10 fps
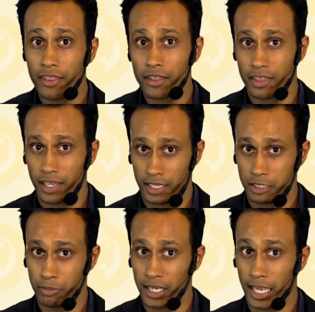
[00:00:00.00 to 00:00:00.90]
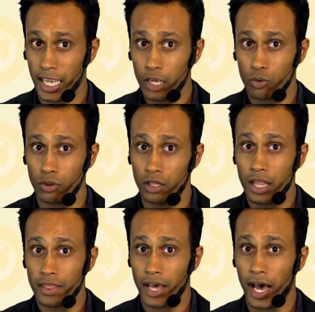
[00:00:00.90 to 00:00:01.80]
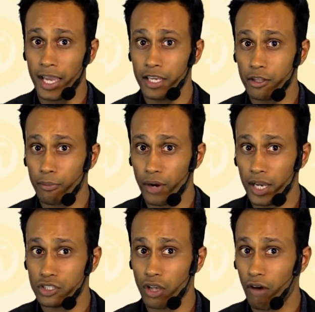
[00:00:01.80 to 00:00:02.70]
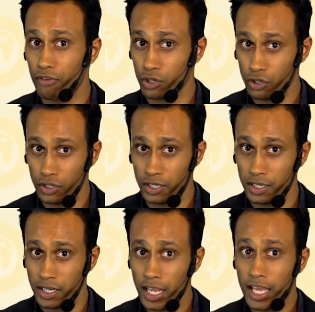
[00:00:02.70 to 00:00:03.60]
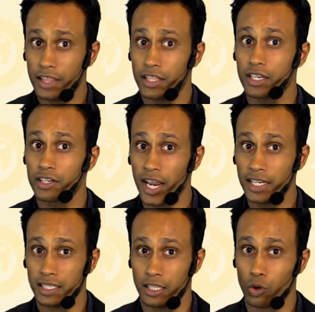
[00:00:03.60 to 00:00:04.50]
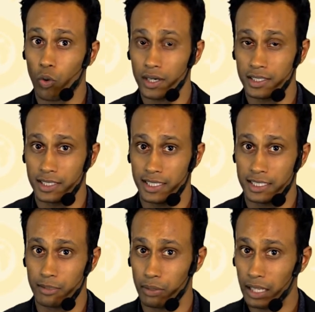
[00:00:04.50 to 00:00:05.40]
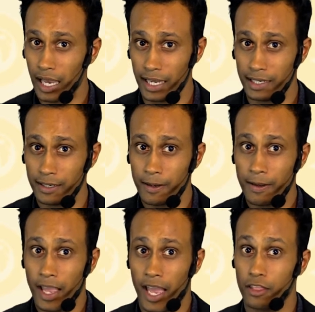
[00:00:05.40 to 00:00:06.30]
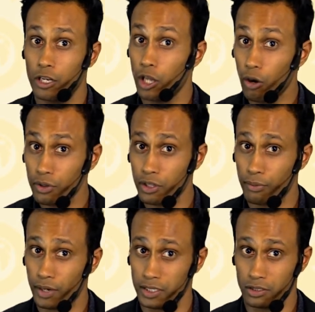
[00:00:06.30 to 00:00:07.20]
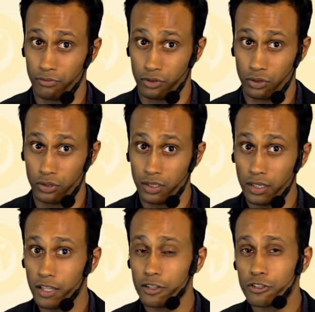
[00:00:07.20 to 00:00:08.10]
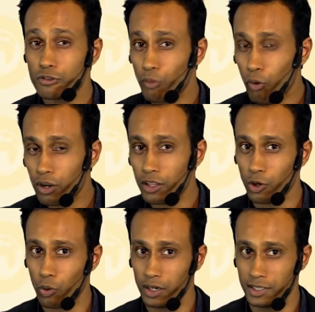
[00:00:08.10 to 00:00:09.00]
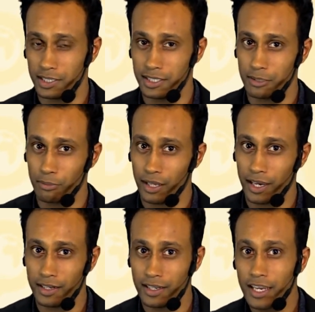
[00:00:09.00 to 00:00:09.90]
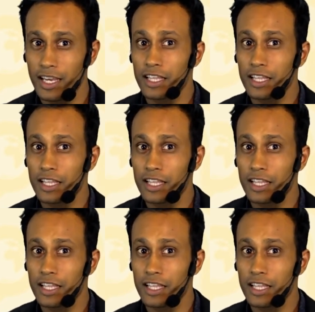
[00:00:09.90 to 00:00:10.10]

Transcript: other things being equal, the higher the price of a good, the greater the quantity supplied, and the lower the price of a good, the smaller the quantity supplied.